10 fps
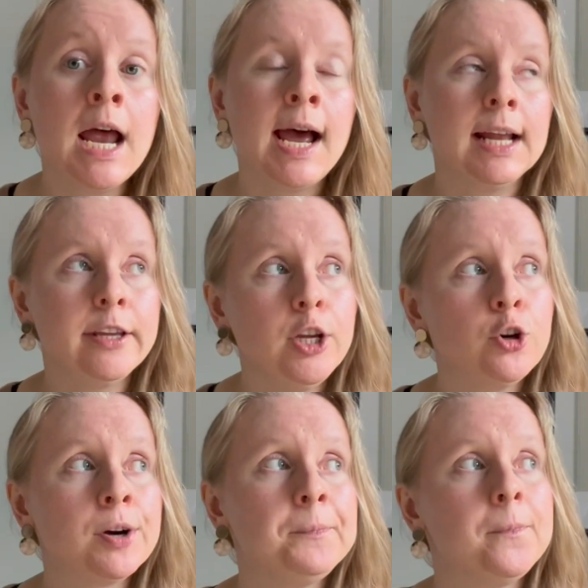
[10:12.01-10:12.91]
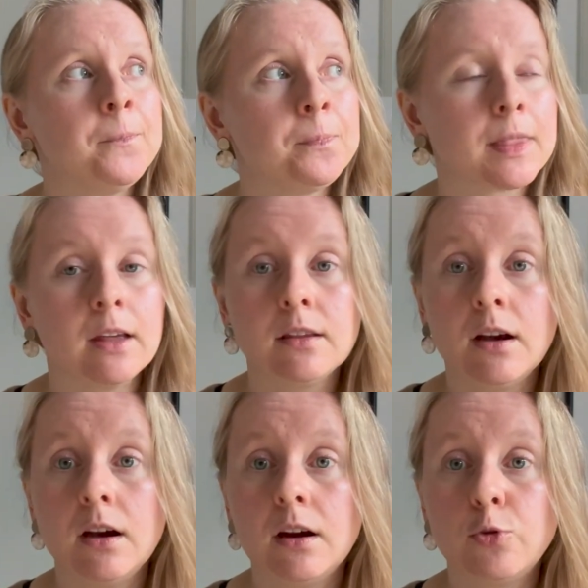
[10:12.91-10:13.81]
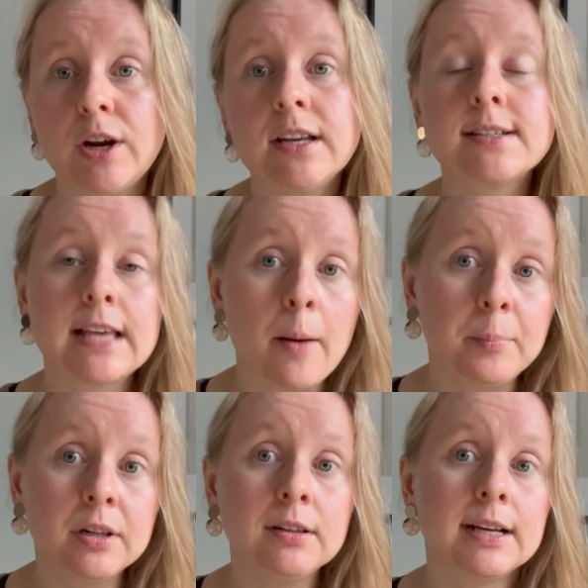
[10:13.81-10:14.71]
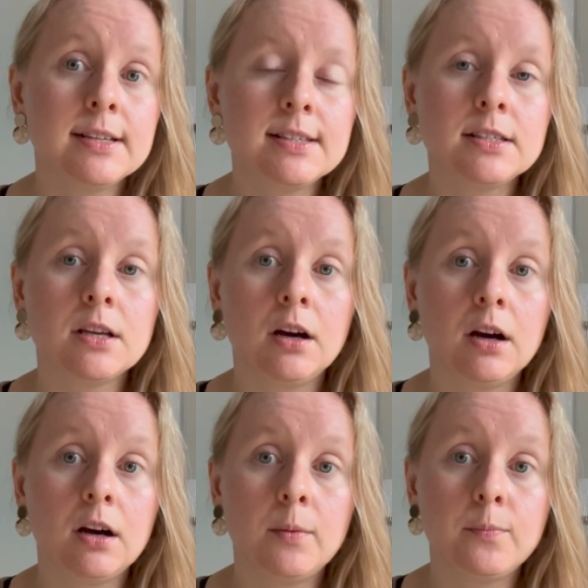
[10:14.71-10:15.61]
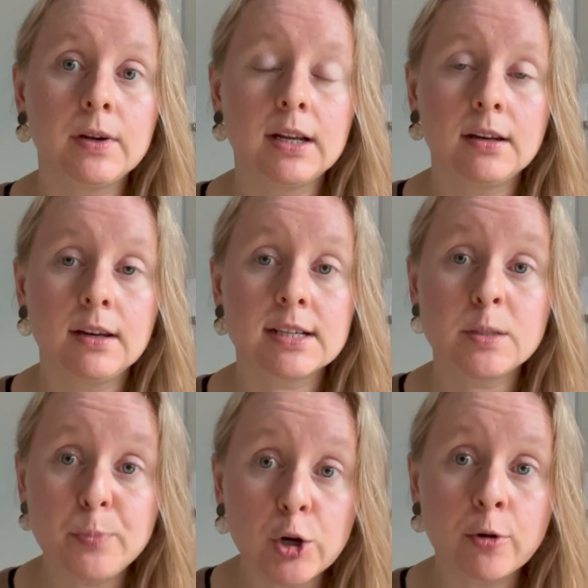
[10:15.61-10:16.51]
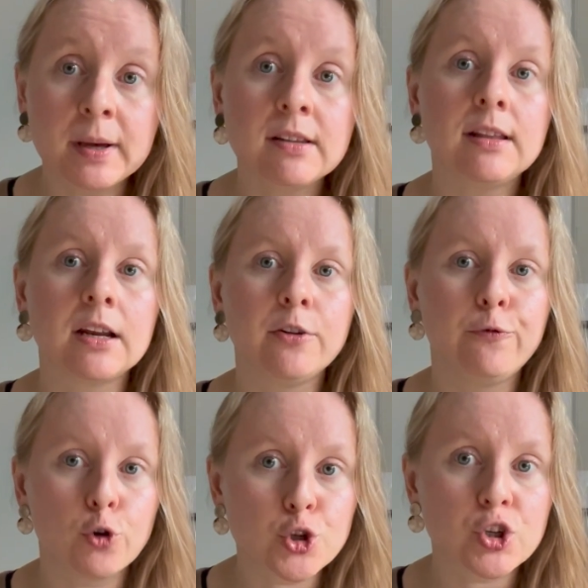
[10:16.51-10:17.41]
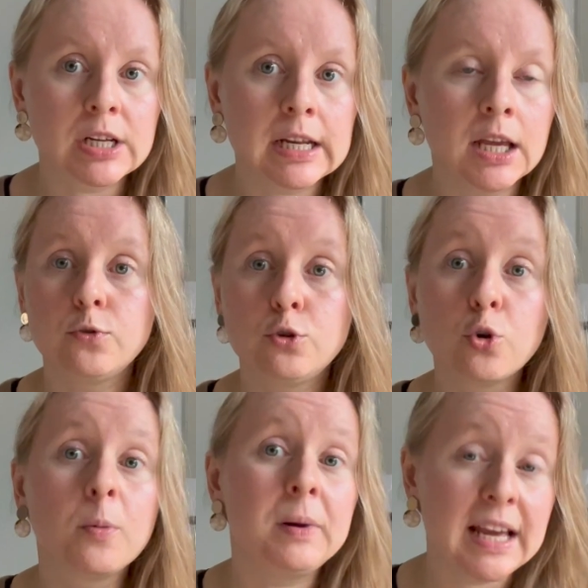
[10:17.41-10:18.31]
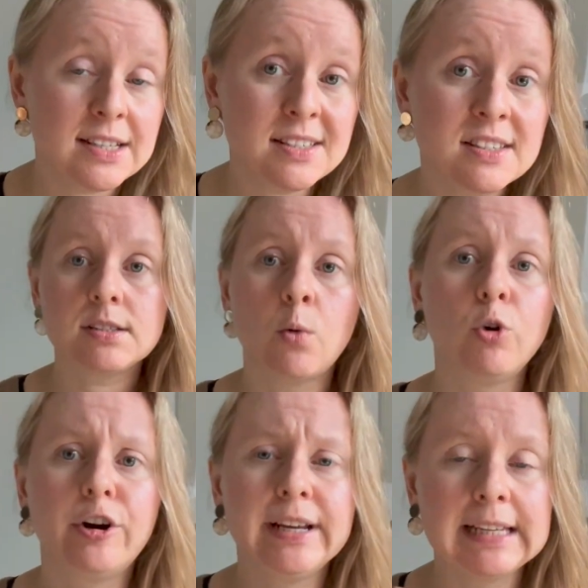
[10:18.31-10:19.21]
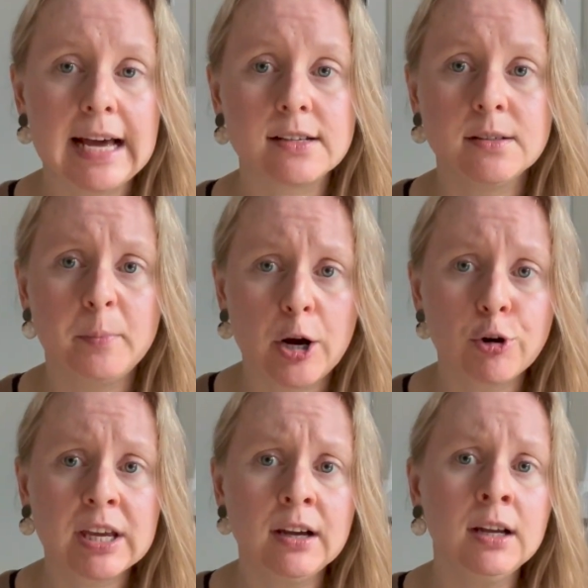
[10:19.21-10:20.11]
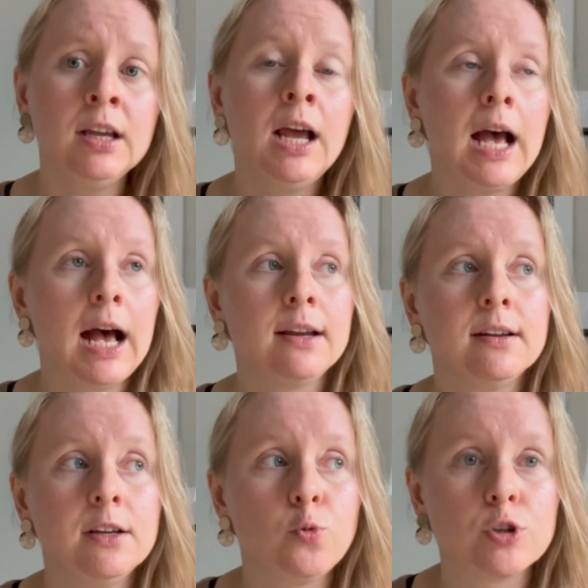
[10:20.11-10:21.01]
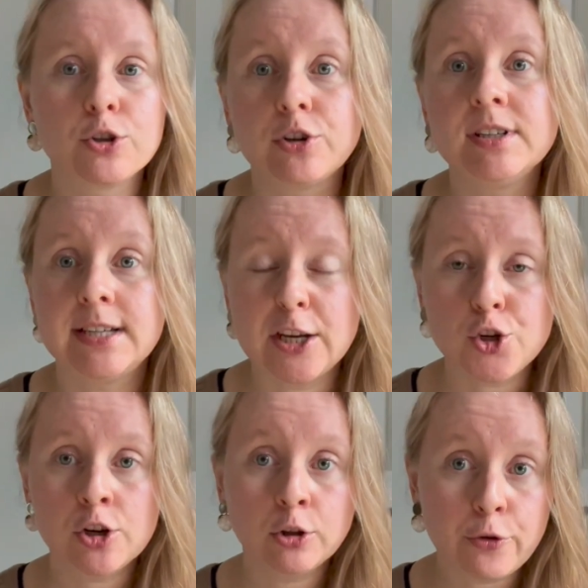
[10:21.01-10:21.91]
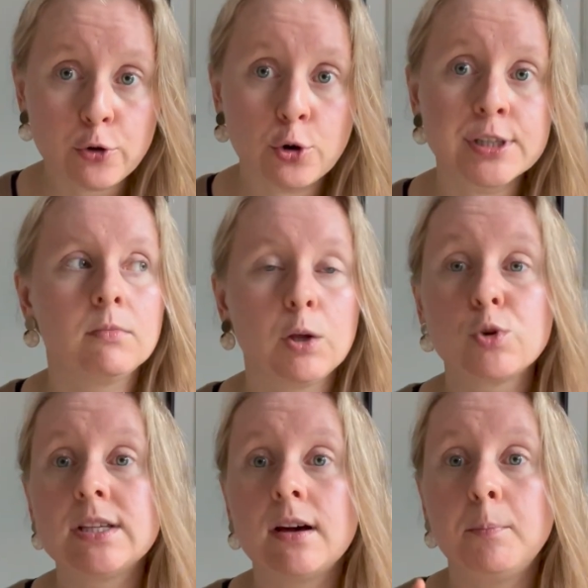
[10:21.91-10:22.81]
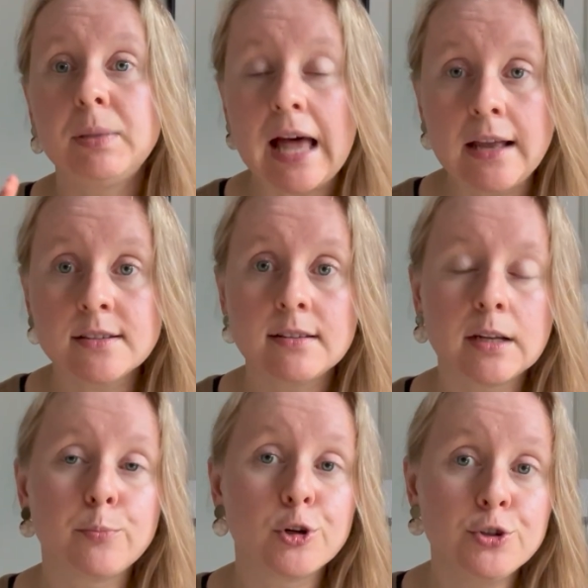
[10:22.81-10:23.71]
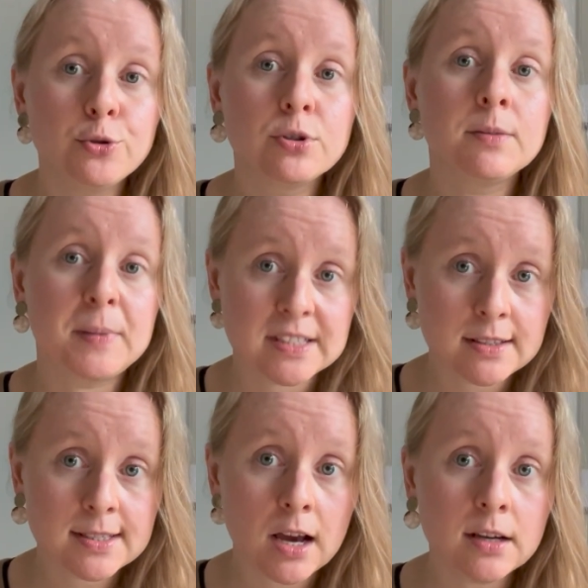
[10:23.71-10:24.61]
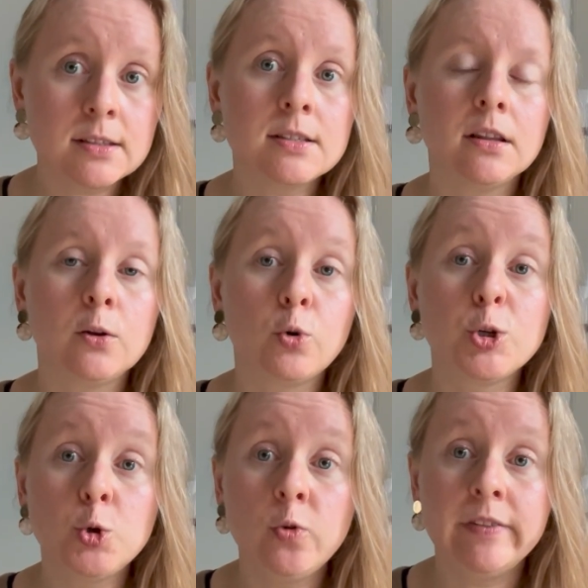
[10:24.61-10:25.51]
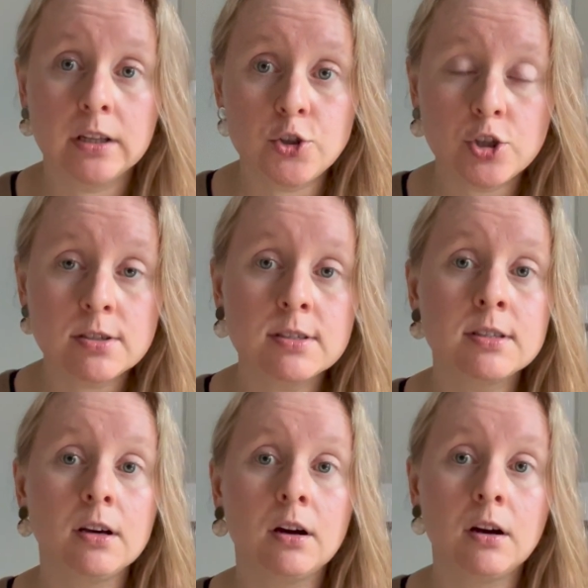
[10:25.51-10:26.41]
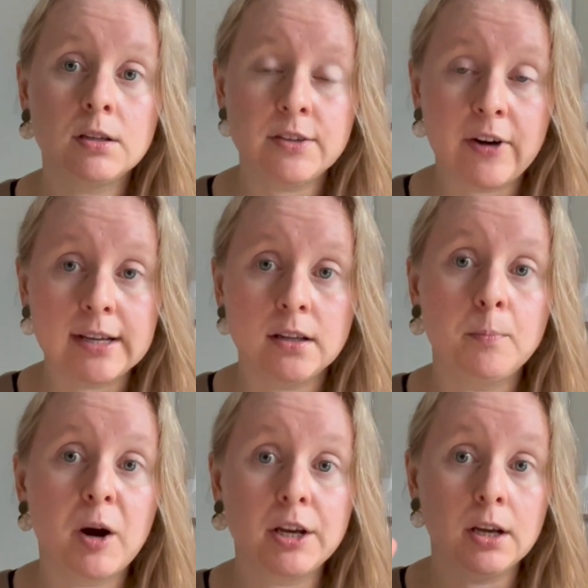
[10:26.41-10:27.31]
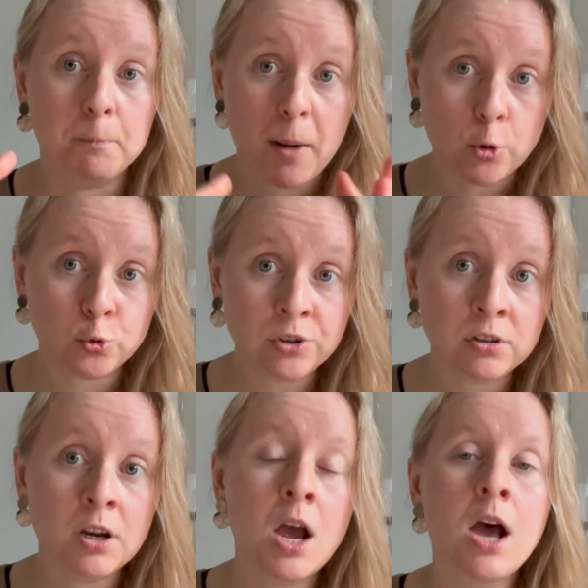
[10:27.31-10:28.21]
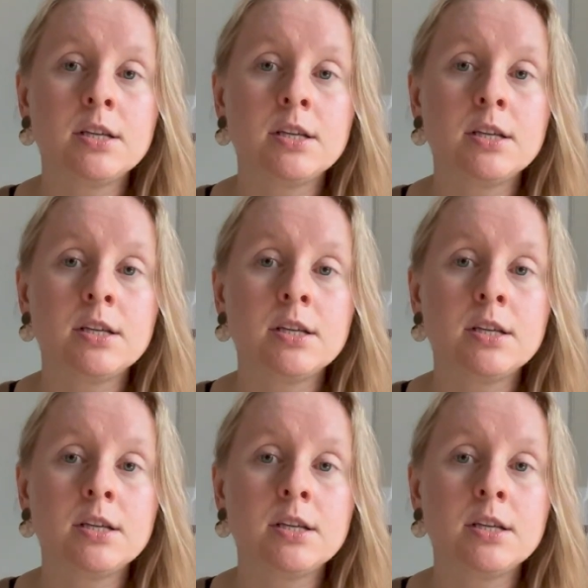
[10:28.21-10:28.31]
and here a great example is an experiment that unfortunately took place somewhere in Latin America, and it was not intentional, of course. There was a plant that produced pesticides, and there were two villages divided by a mountain.